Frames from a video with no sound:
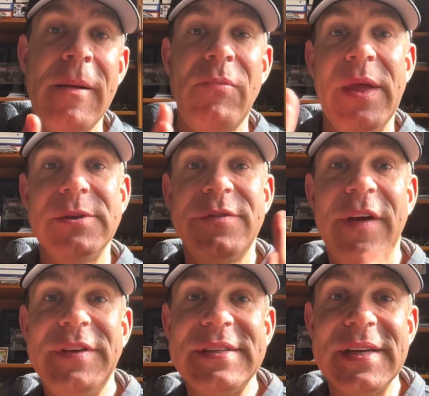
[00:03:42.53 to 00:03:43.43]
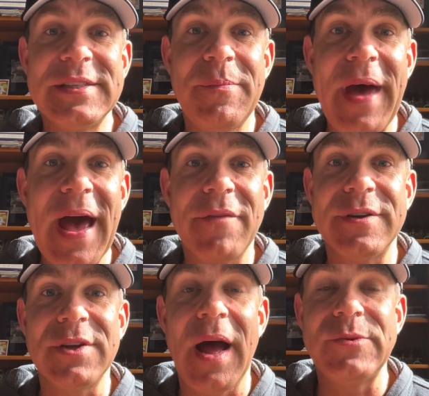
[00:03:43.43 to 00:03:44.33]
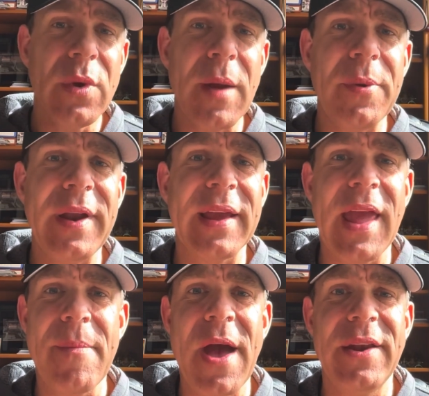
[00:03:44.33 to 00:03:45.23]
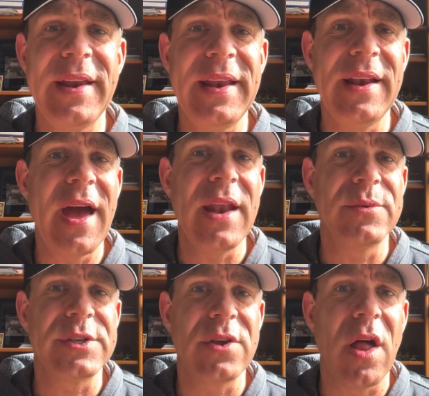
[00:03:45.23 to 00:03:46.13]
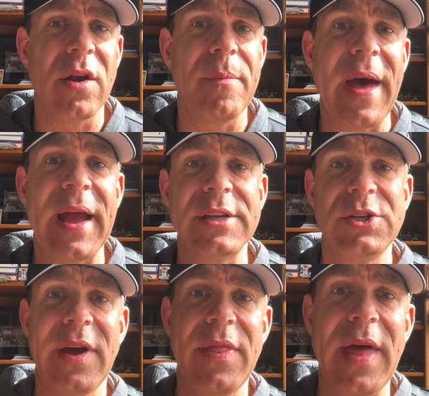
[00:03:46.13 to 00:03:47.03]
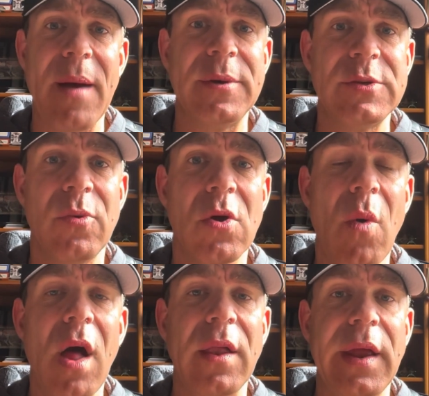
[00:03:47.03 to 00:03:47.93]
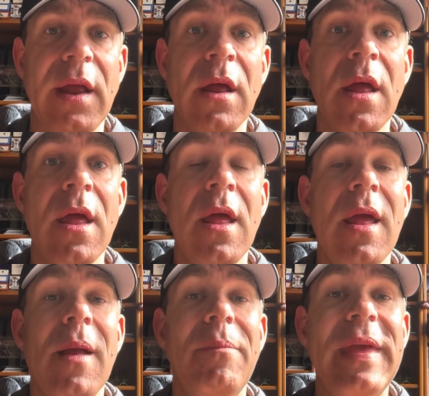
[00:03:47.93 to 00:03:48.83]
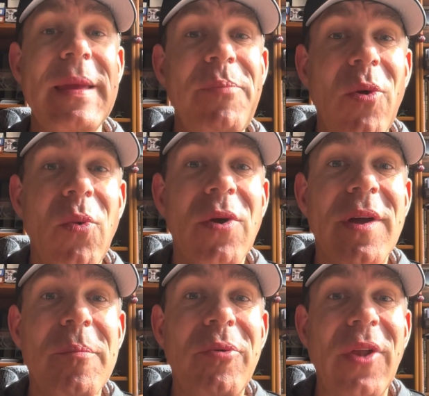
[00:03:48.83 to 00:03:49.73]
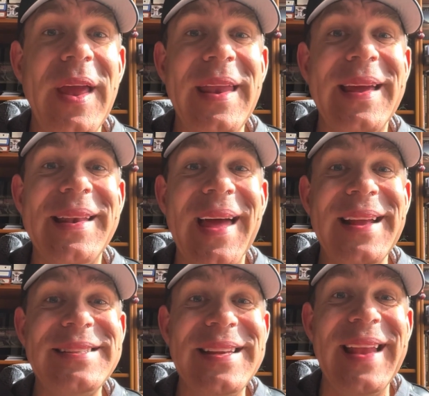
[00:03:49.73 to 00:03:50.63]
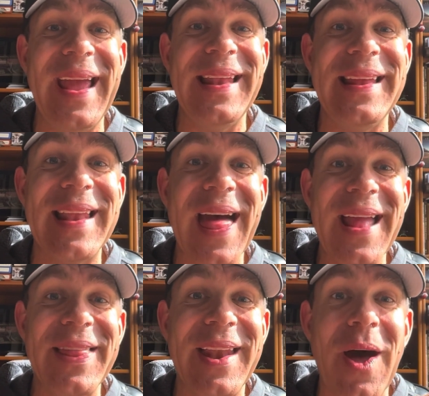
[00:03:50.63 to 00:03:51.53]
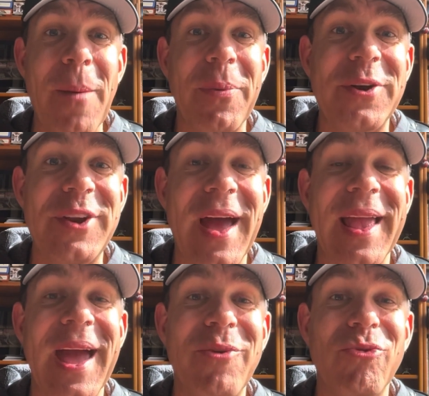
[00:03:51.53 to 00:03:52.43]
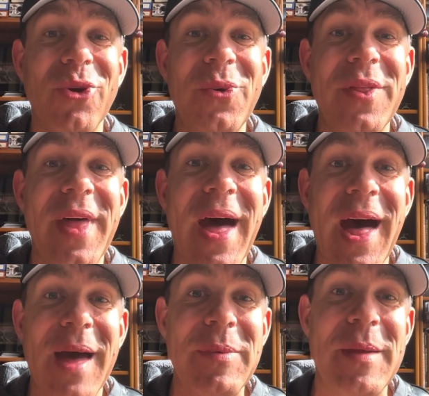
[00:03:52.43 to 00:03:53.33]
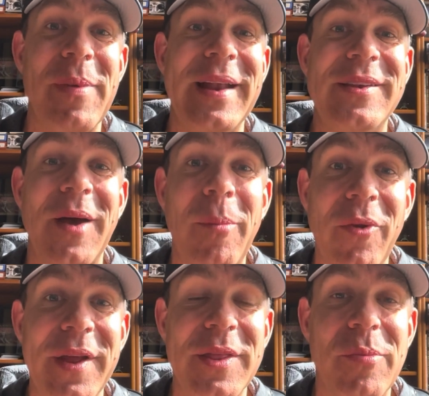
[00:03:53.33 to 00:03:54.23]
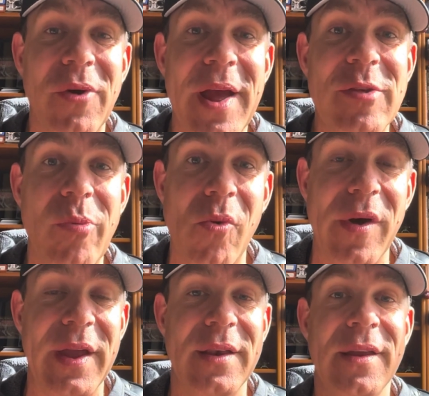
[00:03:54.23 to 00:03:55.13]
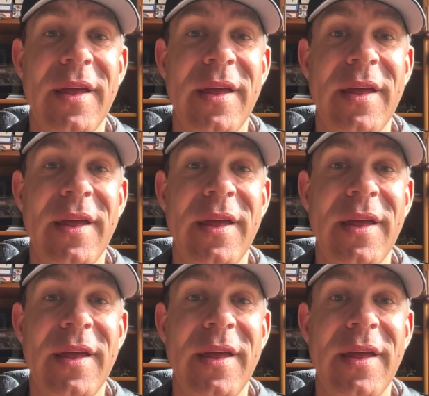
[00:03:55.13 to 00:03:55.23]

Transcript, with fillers: It was 50 cents a pack for Topps. When Upper Deck came out in 89, it was a dollar a pack because you had that much more quality. People were complaining in 1989 that Upper Deck had ruined the hobby by doubling the price point.